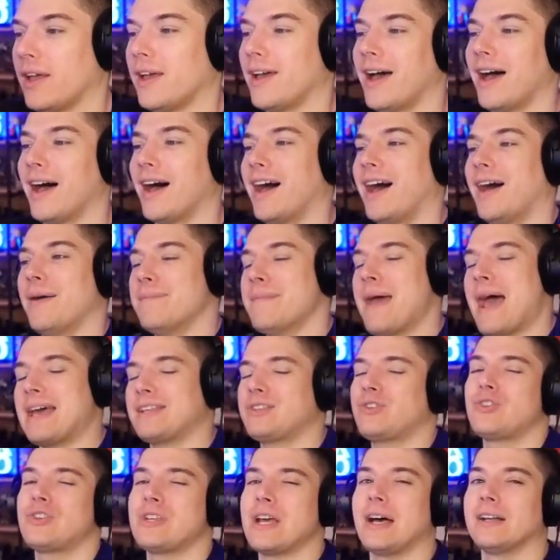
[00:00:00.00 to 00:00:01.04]
Uh,
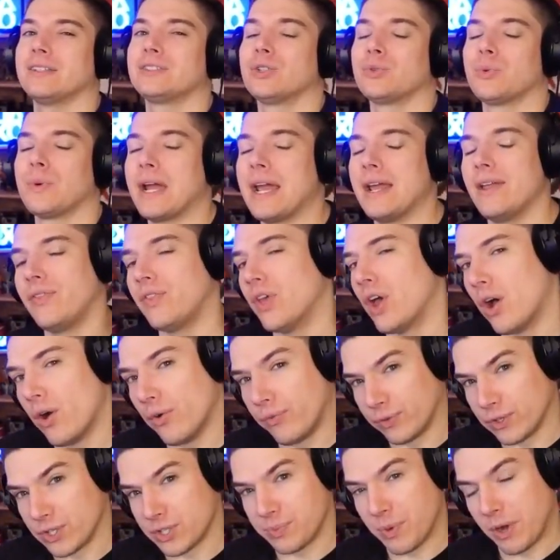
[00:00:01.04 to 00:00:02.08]
massive shout out to Raid though
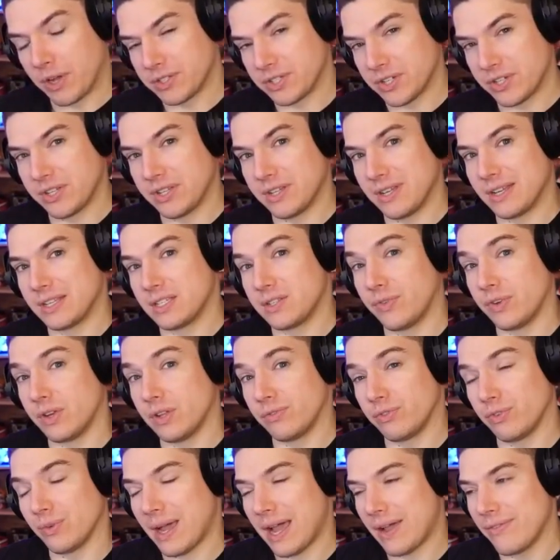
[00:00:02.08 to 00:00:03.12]
for sponsoring today's video.
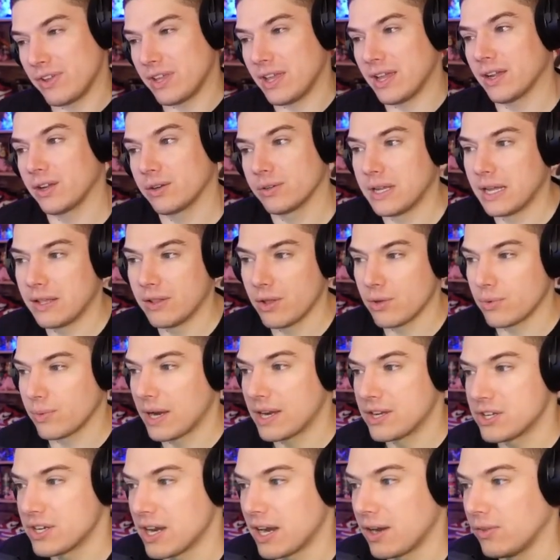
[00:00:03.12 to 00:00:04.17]
If you haven't yet, go download
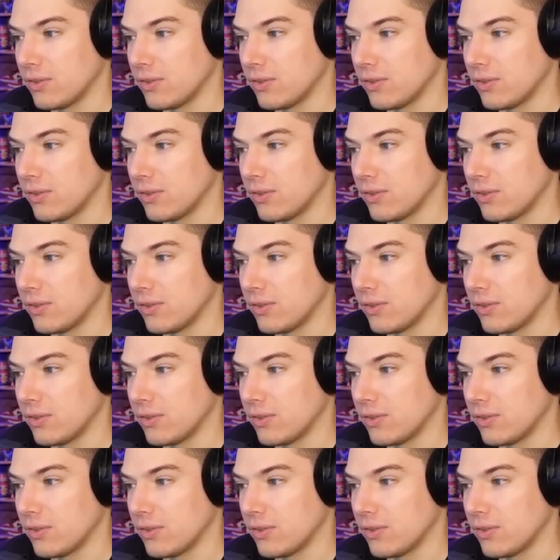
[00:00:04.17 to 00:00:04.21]
Raid Shadow